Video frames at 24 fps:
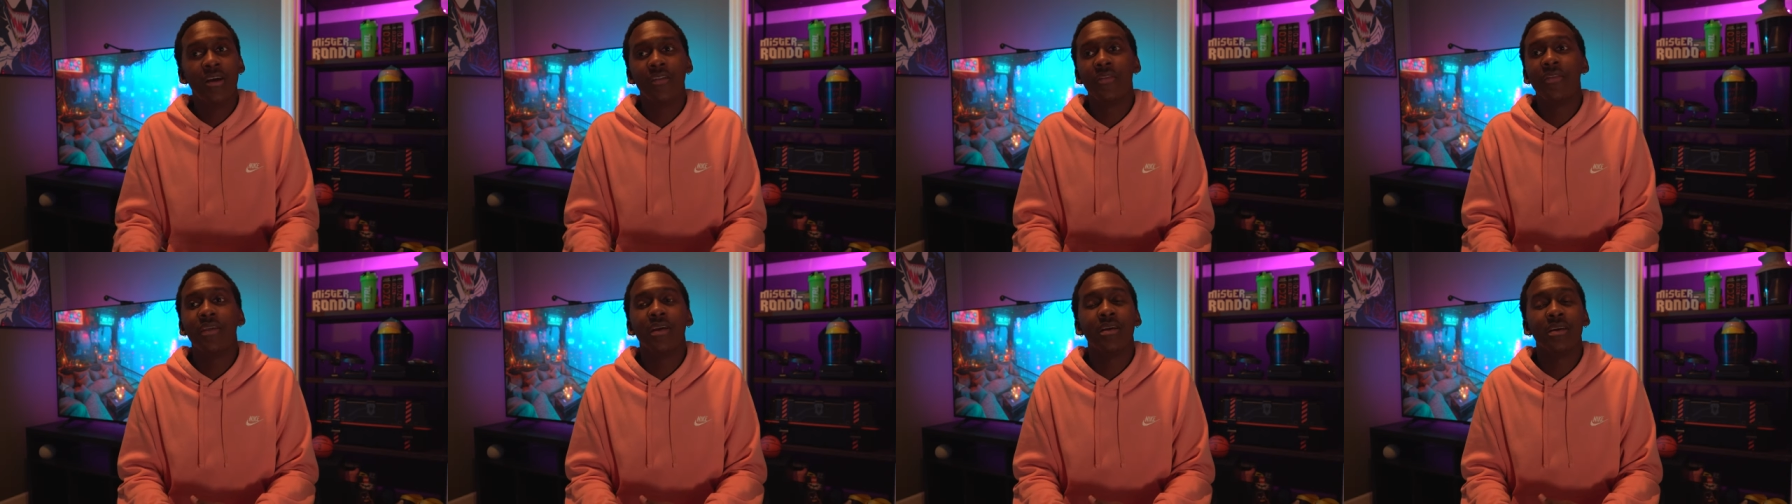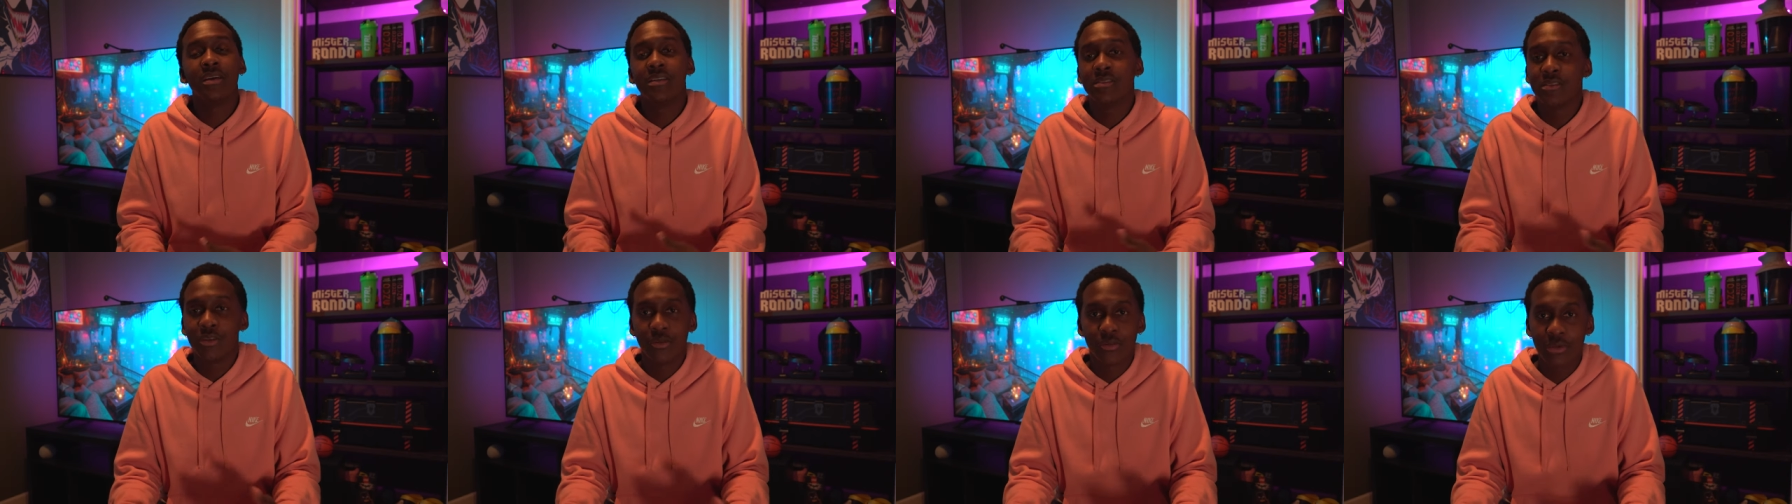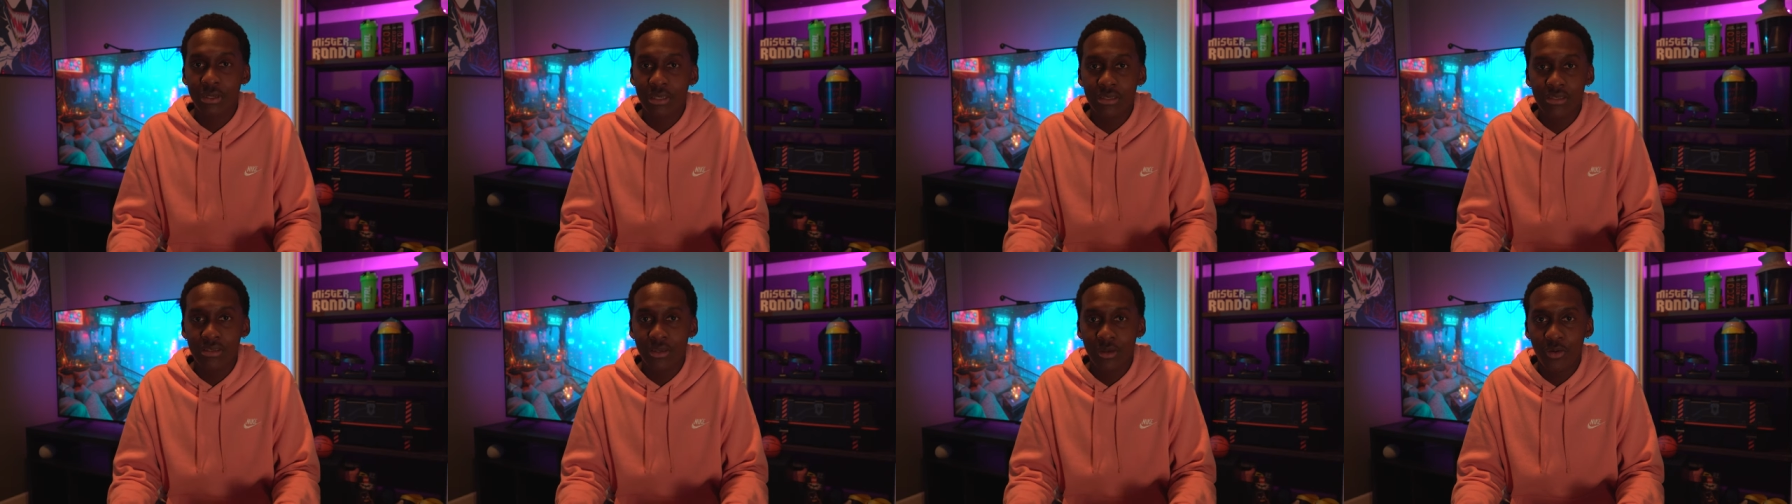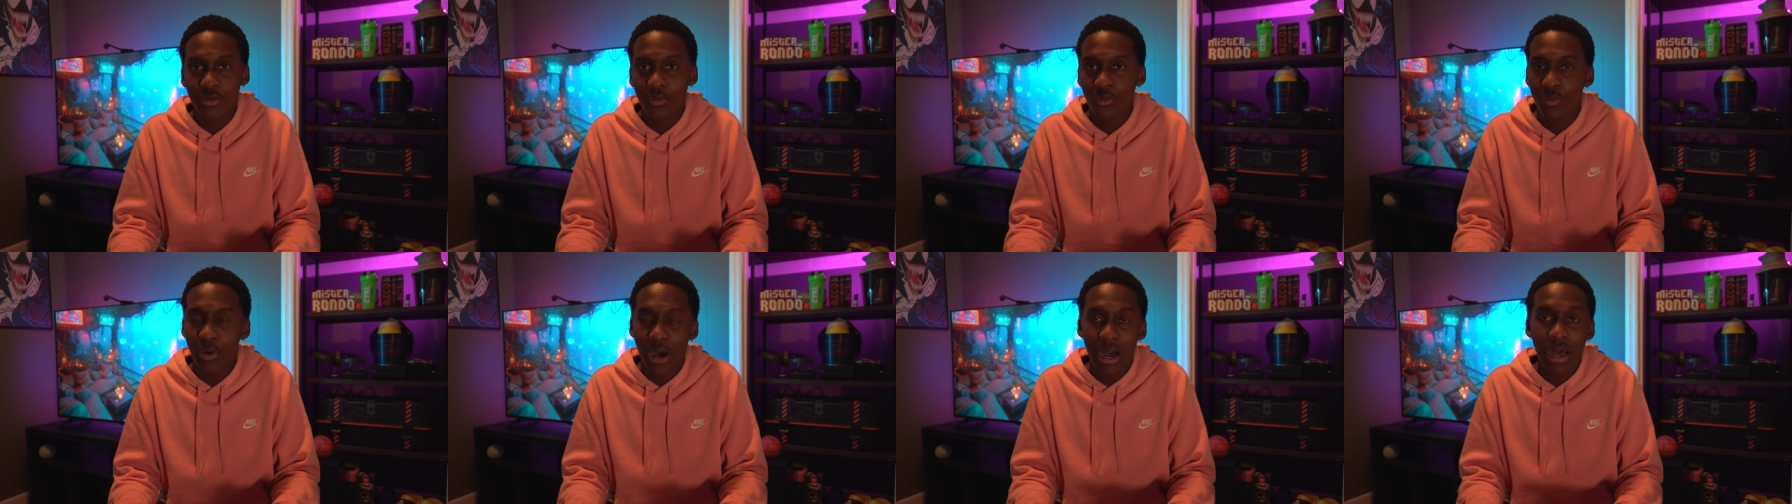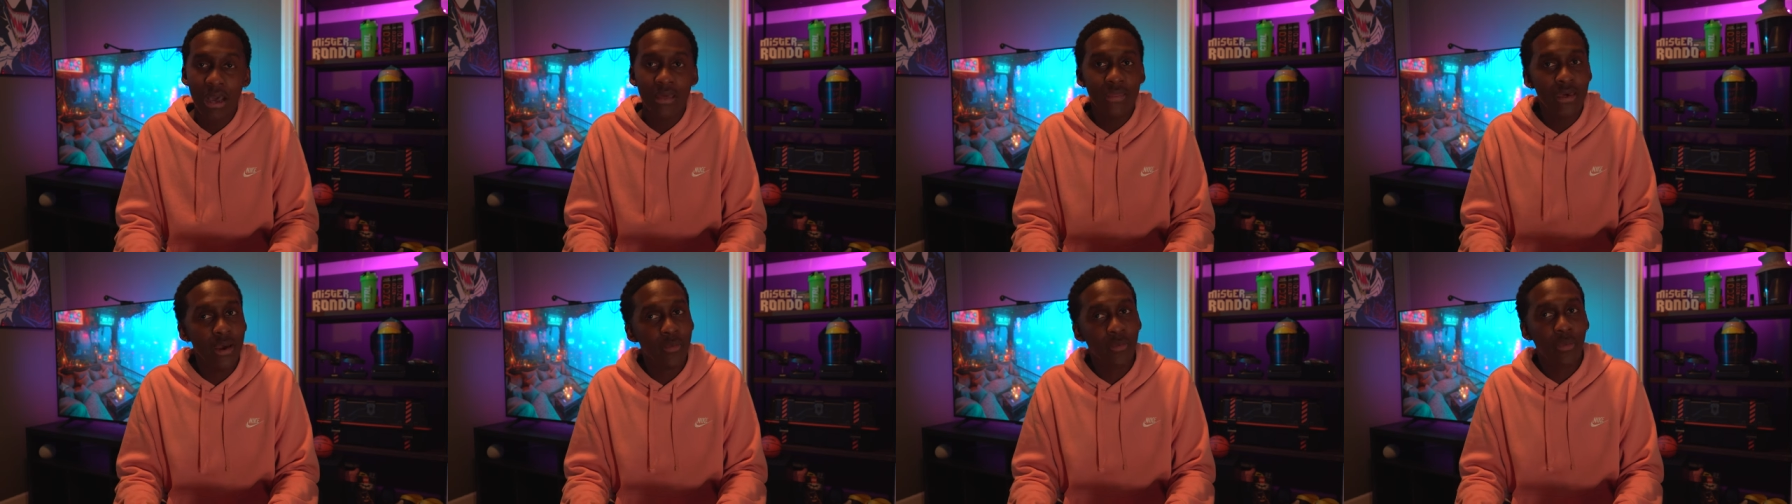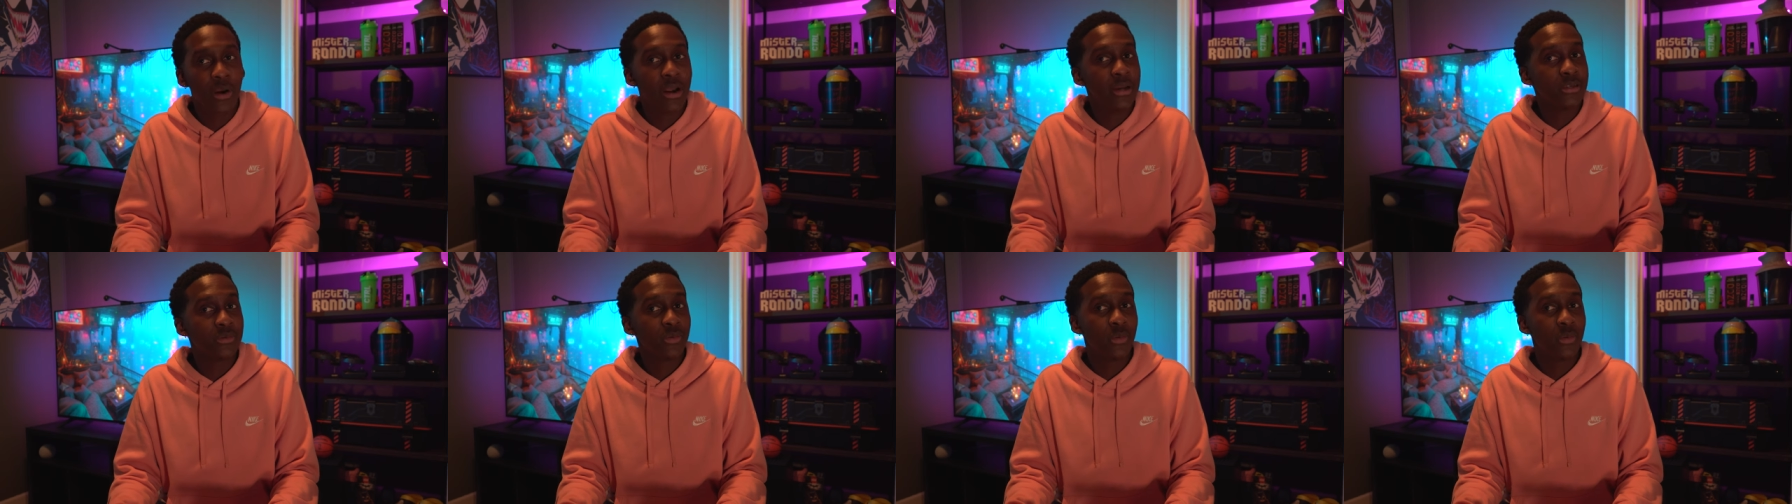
there is a reason why that price